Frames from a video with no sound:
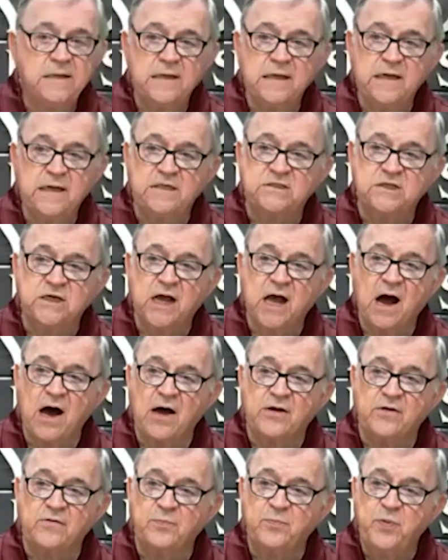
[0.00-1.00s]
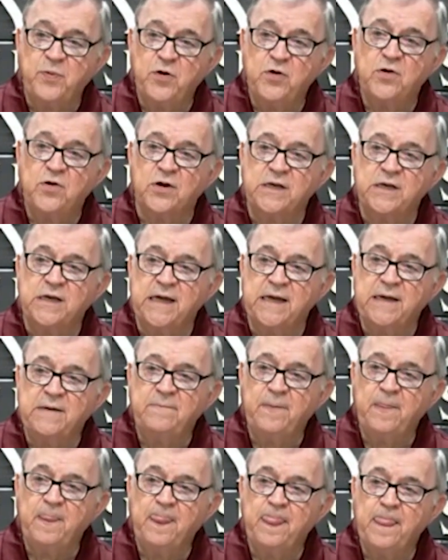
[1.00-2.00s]
is a God of purity,
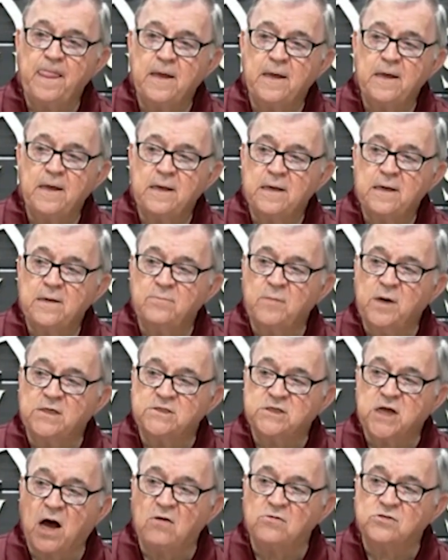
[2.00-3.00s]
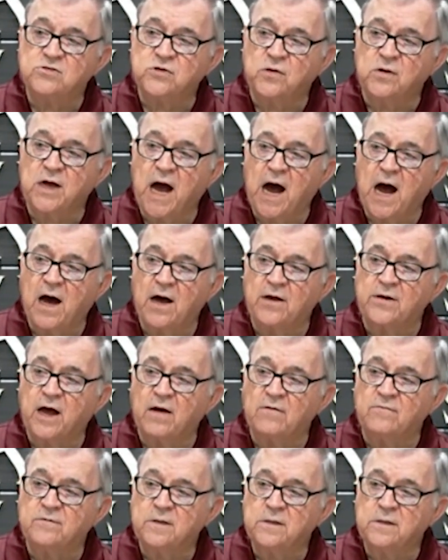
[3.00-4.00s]
but it's also a God
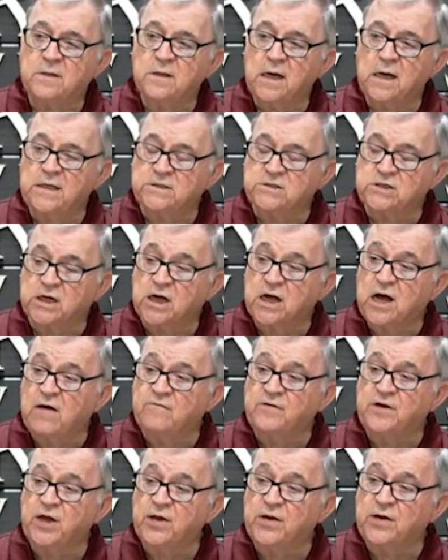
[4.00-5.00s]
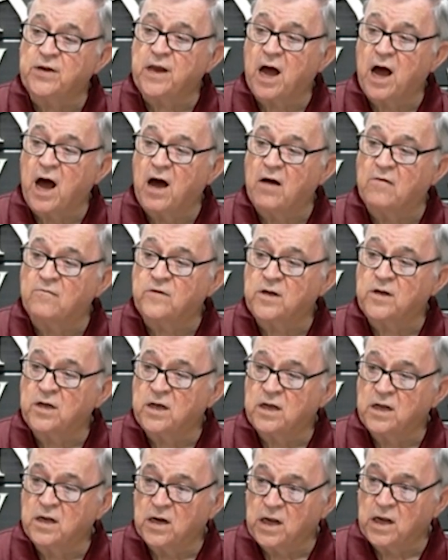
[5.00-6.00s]
of it's a covenant of
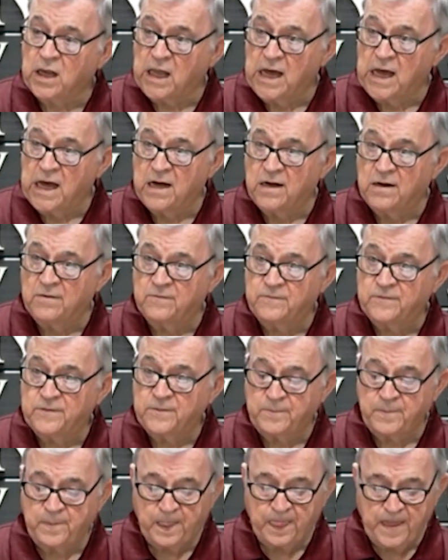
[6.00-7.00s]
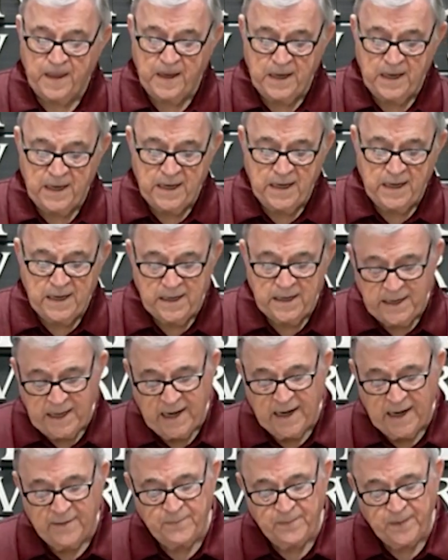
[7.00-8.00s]
love.
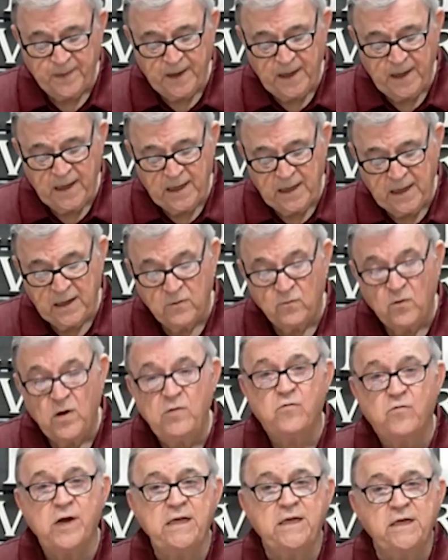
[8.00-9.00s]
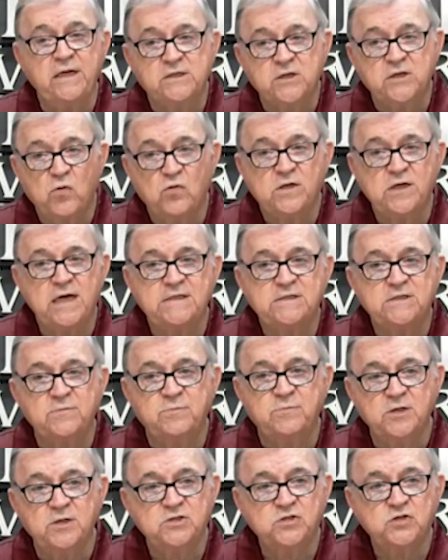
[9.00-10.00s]
Now, we read these Old
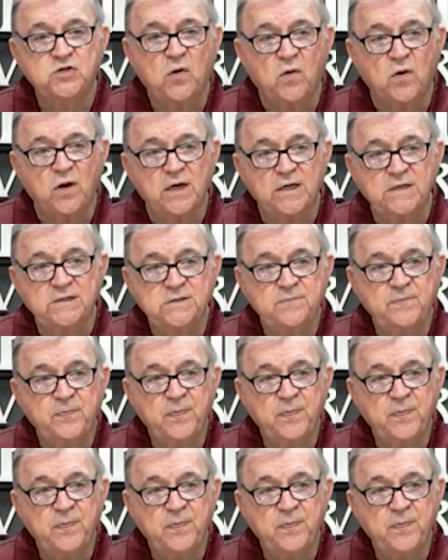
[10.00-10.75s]
Testament stories